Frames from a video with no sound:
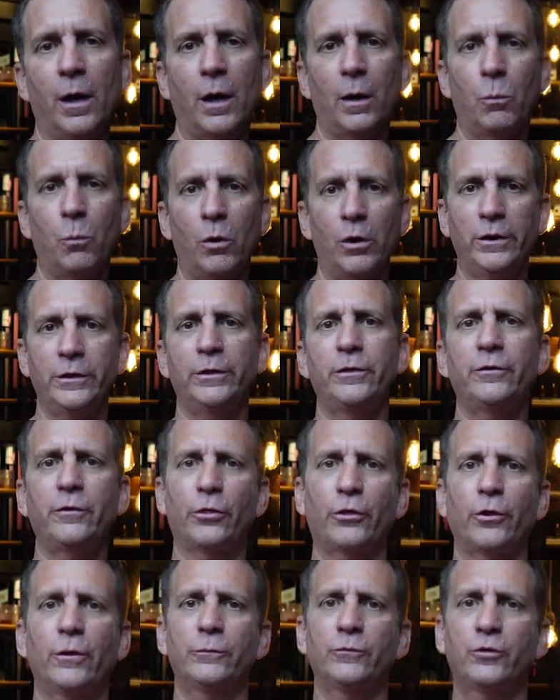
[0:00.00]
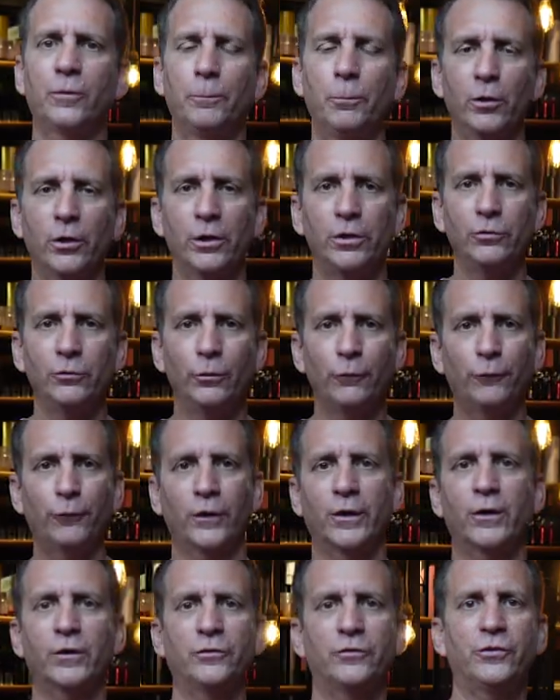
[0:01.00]
I wanted to, to put a new
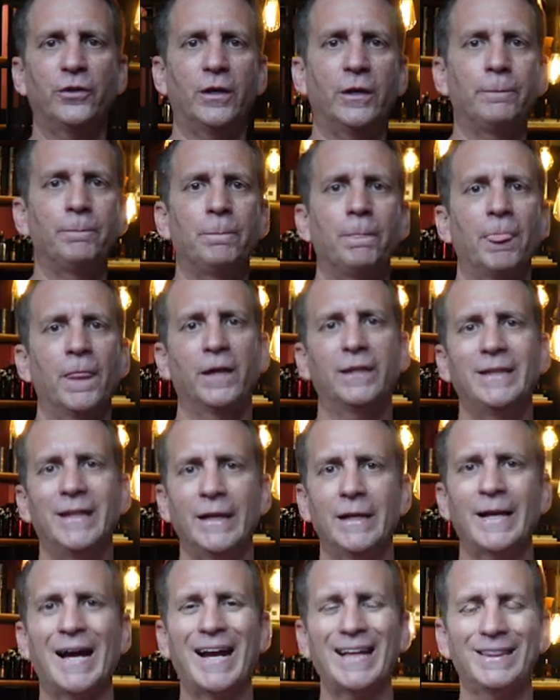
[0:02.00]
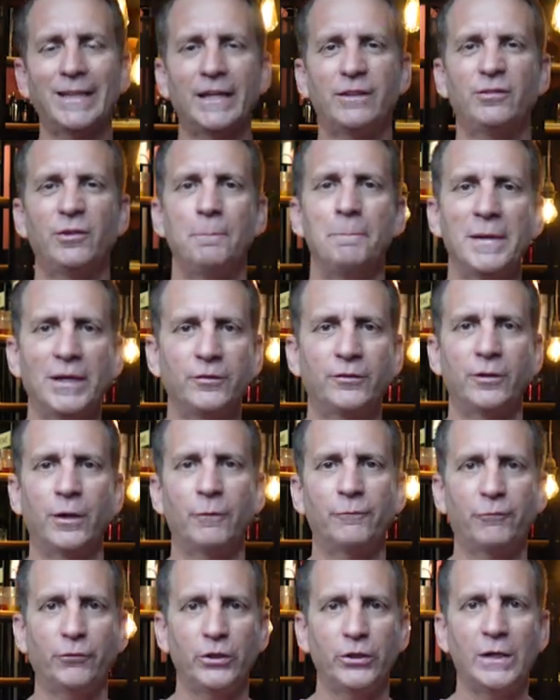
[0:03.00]
fragrance in. Again, I like to mix it
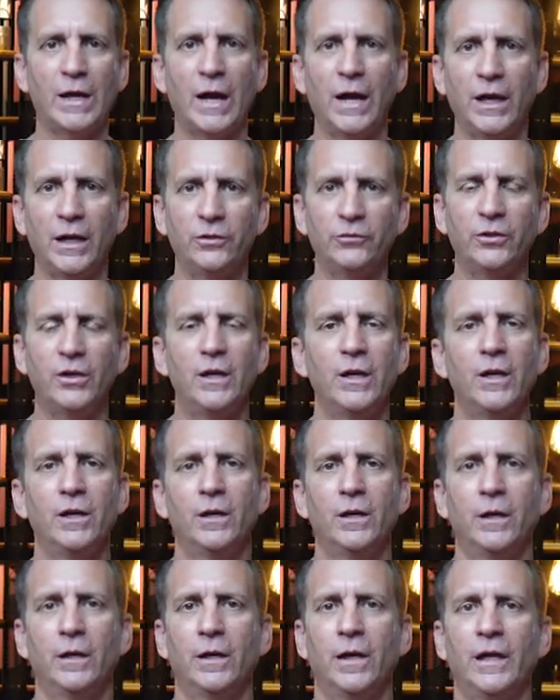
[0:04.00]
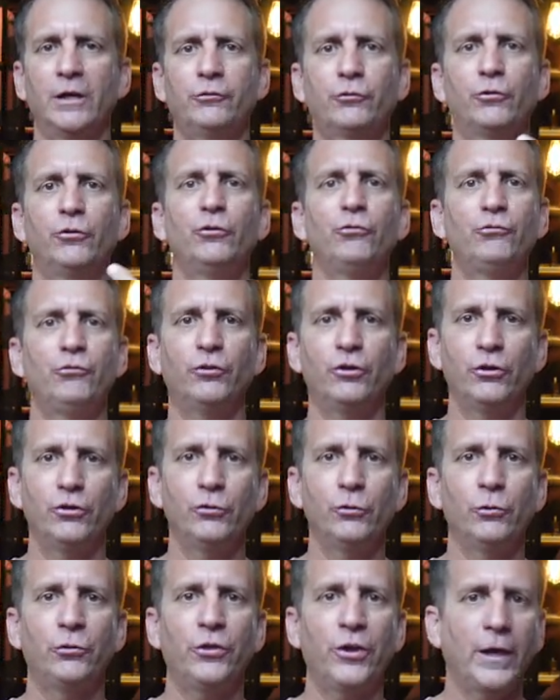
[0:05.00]
up for you guys, introduce you to
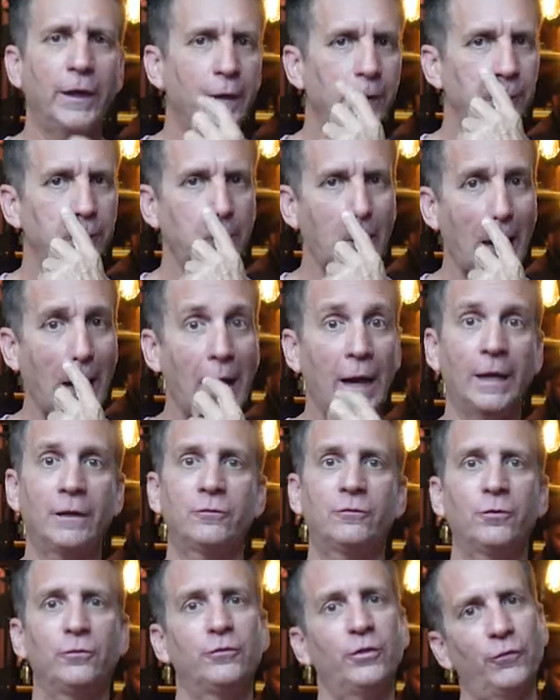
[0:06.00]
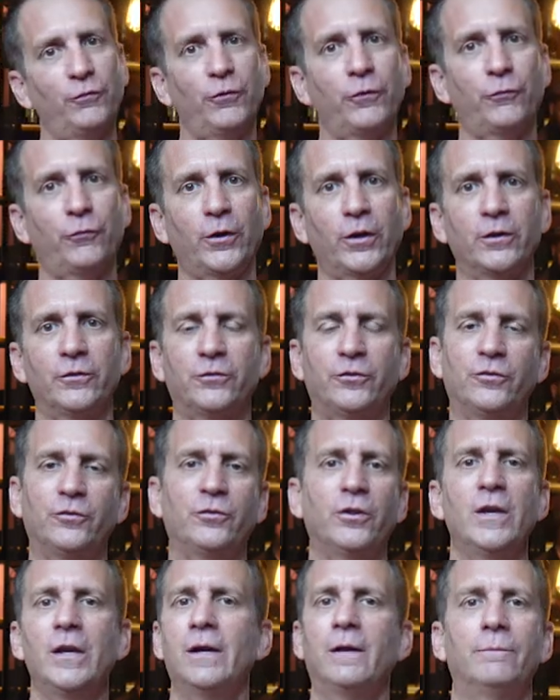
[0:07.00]
new things and to different
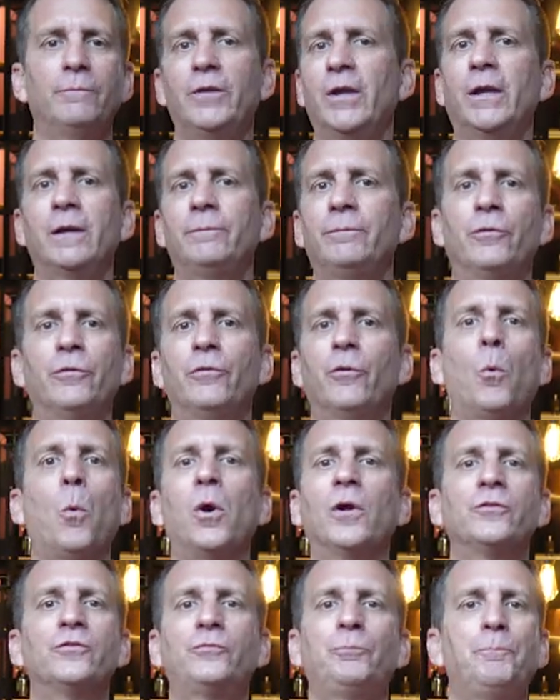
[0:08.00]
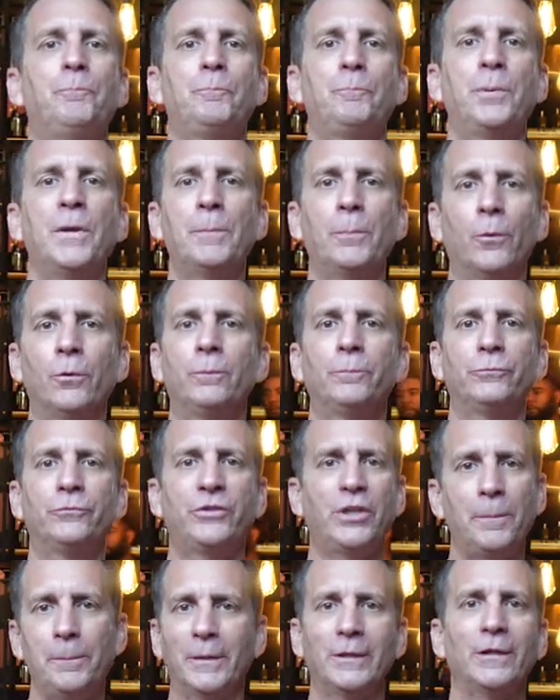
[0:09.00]
fragrances than the ones people
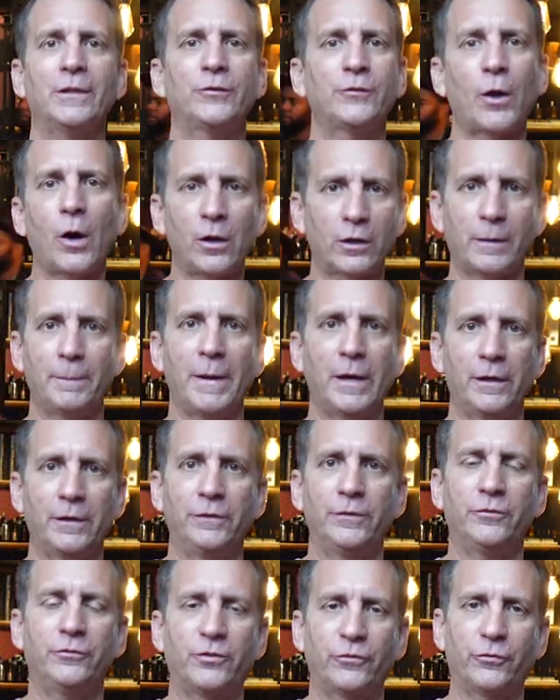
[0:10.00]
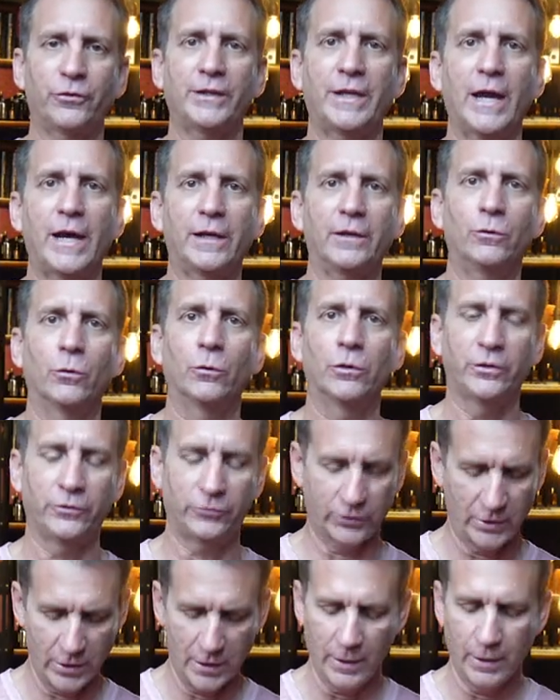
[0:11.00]
typically talk about in these different
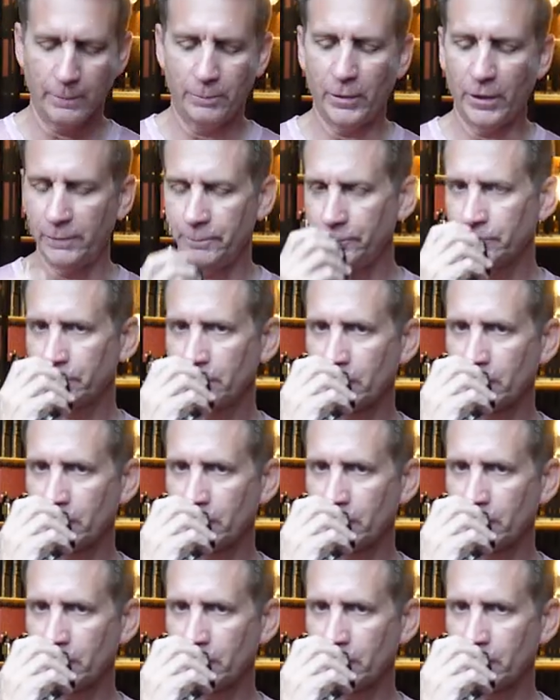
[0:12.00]
categories. But